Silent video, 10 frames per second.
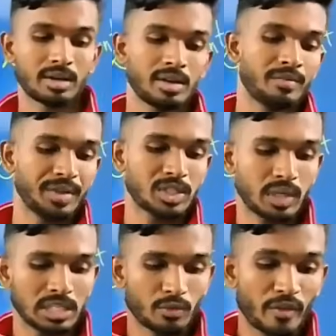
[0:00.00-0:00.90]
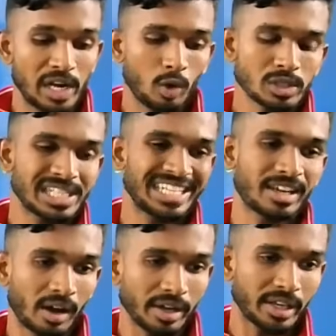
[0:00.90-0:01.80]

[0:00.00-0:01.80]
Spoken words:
Which one's velocity high?